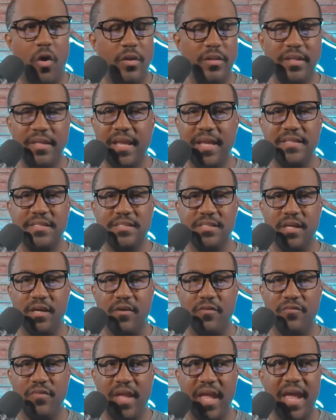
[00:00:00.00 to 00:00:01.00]
all of that
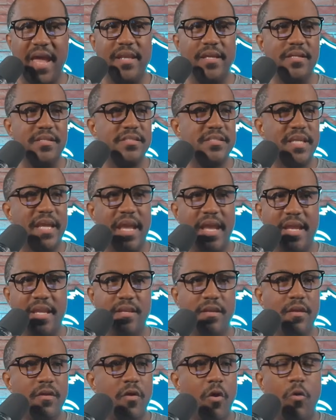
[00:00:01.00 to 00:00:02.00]
stuff had us
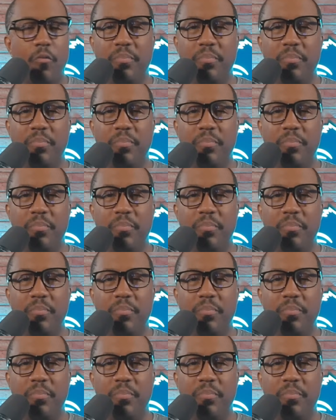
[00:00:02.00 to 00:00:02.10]
in